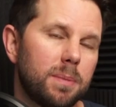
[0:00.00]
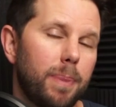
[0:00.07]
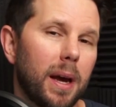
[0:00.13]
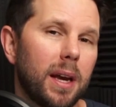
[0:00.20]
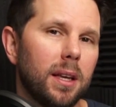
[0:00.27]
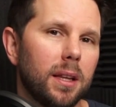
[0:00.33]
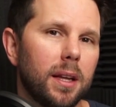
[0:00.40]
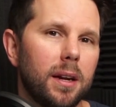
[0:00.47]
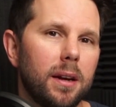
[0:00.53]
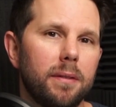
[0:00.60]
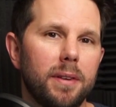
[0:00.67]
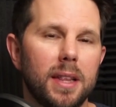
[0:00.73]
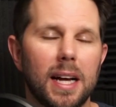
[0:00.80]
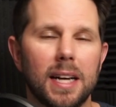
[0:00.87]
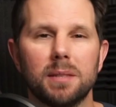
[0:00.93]

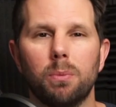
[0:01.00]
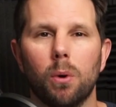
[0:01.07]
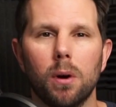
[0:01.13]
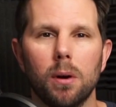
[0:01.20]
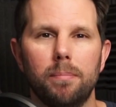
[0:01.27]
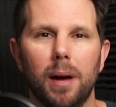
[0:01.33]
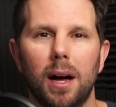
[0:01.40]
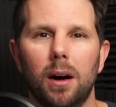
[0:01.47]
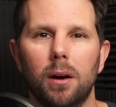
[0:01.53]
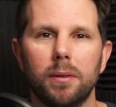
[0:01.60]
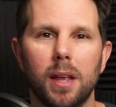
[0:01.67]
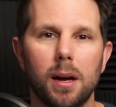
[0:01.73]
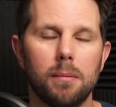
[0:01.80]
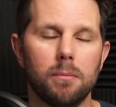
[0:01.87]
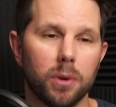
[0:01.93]
speculative and that's more about
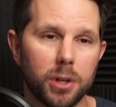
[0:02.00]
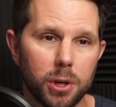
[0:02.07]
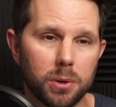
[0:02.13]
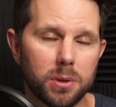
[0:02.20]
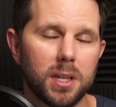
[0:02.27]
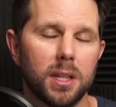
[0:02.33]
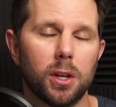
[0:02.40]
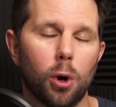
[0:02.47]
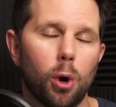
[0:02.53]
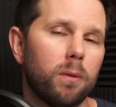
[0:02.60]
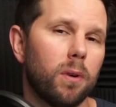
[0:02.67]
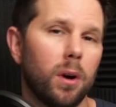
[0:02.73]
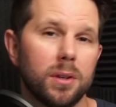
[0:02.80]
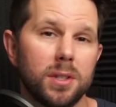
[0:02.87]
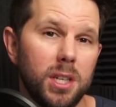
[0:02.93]
them reducing their
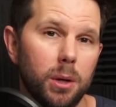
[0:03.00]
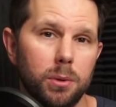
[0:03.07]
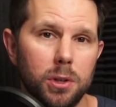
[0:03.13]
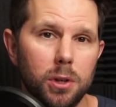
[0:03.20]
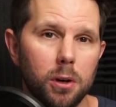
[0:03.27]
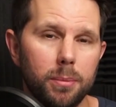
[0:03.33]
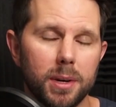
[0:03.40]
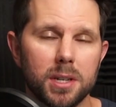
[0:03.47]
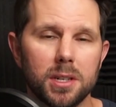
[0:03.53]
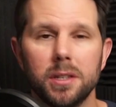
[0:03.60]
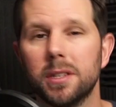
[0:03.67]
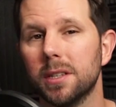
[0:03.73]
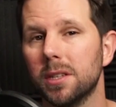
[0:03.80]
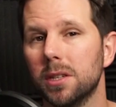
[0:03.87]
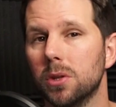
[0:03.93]
overall CO2
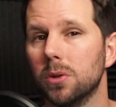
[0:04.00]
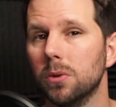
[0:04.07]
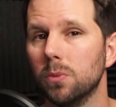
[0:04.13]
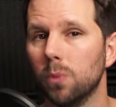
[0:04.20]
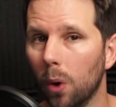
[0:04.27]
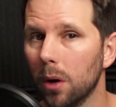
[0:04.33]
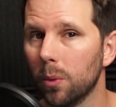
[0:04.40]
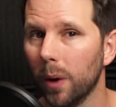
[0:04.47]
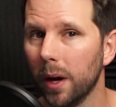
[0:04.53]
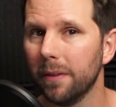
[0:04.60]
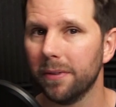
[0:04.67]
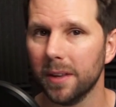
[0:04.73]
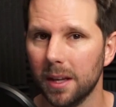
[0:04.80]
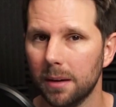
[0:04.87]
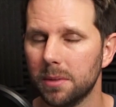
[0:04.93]
emissions. This is one way
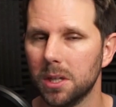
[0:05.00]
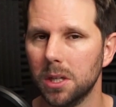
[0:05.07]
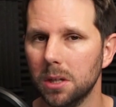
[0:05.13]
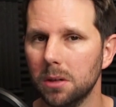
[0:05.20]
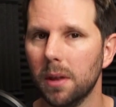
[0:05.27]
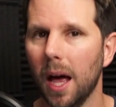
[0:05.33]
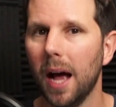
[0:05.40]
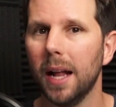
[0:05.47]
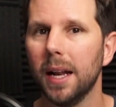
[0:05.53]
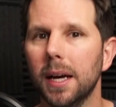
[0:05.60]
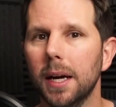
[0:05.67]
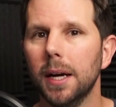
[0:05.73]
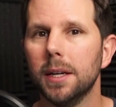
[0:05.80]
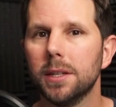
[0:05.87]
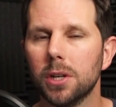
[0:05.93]
for them to do that.
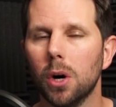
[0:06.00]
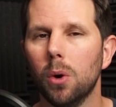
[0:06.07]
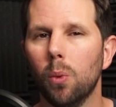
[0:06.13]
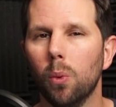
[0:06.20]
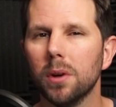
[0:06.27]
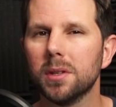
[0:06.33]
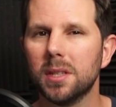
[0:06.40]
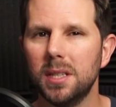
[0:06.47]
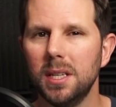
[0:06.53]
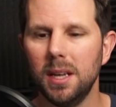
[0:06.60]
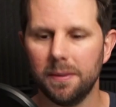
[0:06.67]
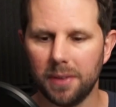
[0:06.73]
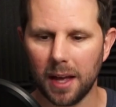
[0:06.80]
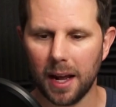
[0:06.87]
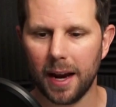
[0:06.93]
So we'll
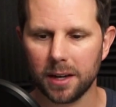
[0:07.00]
see if that